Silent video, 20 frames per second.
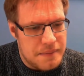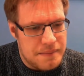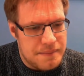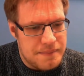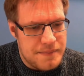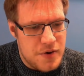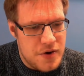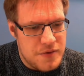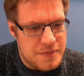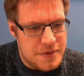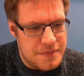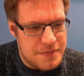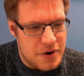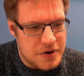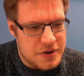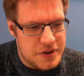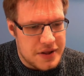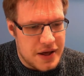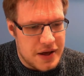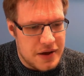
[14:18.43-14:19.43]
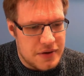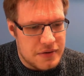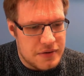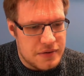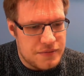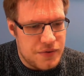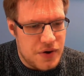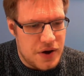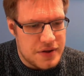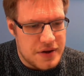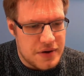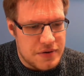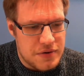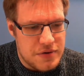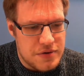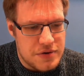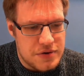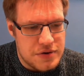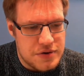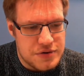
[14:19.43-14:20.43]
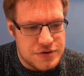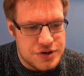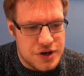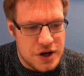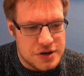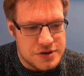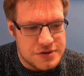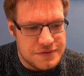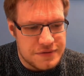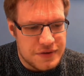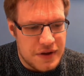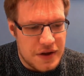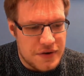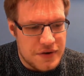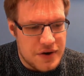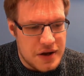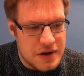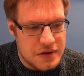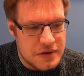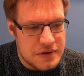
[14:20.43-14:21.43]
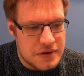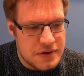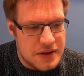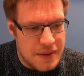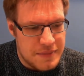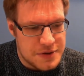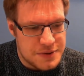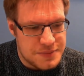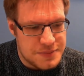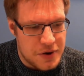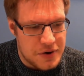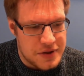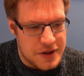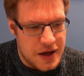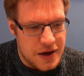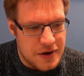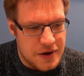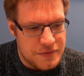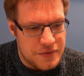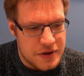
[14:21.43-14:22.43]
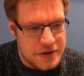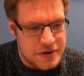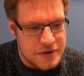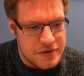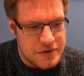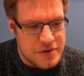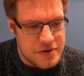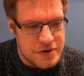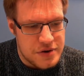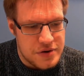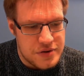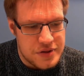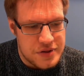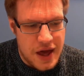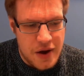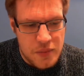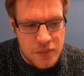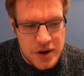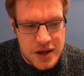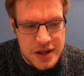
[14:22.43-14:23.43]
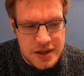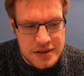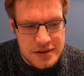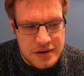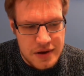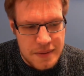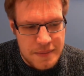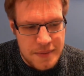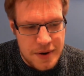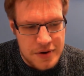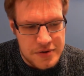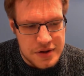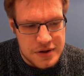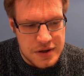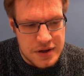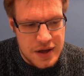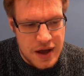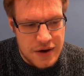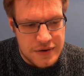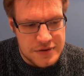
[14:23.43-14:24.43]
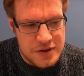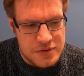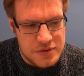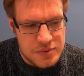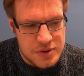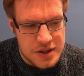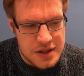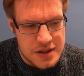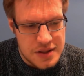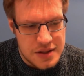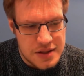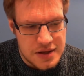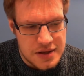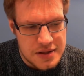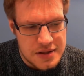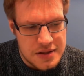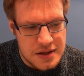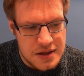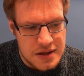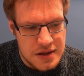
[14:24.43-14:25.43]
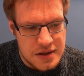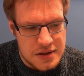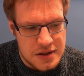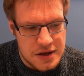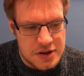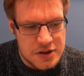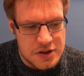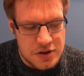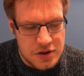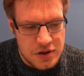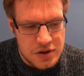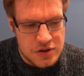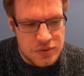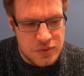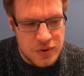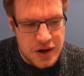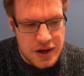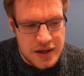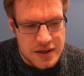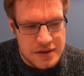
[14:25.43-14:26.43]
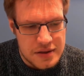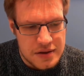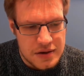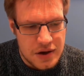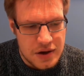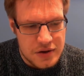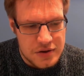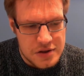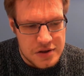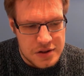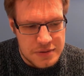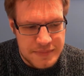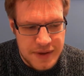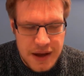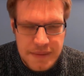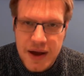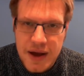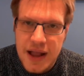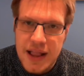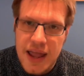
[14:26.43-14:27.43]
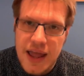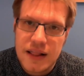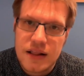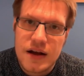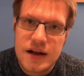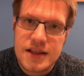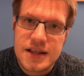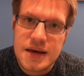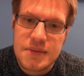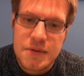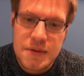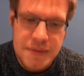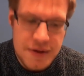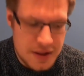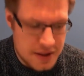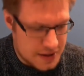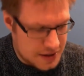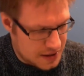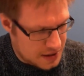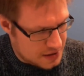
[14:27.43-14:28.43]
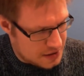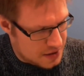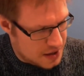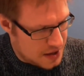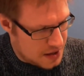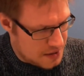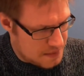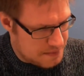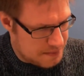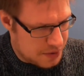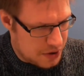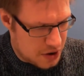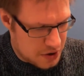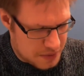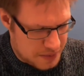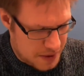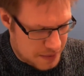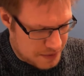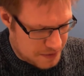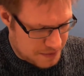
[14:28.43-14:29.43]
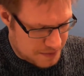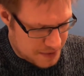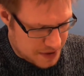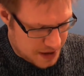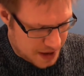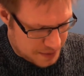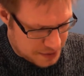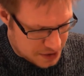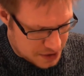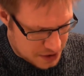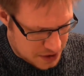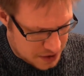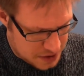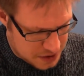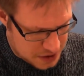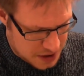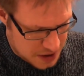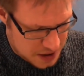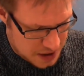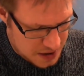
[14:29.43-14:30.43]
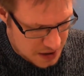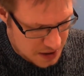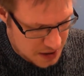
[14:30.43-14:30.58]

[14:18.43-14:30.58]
Movement box out, Ra's al Ghul can use Charge and Flurry. Damage box out, Ra's al Ghul can use Outwit. Opposing characters within 6 squares can't use the Batman ally team ability, so he blocks people from being able to use the